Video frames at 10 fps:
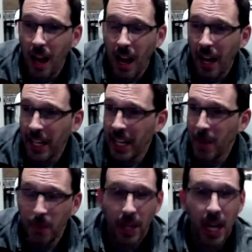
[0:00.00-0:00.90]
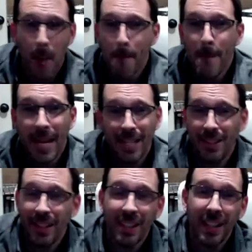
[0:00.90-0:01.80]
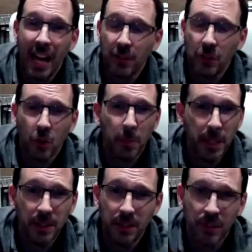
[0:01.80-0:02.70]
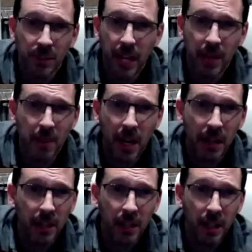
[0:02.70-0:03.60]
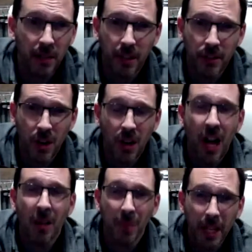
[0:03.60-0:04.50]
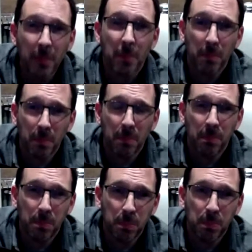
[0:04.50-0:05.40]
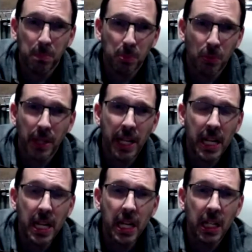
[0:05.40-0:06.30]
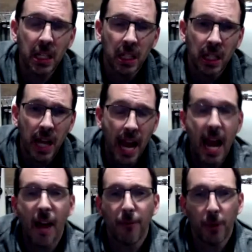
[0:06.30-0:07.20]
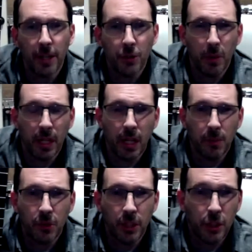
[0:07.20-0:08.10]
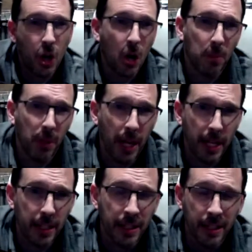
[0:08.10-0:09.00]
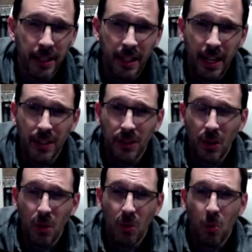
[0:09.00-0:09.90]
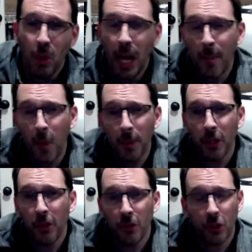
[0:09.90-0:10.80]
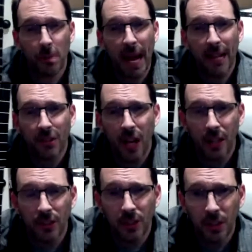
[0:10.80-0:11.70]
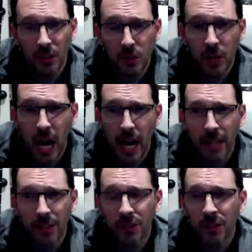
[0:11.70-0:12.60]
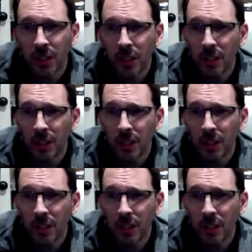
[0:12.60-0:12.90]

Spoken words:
I can't play amazing classical pieces like my friends are. I'm like pretty average when it comes to guitar playing. And so what I'm hoping to do is just pass on to you guys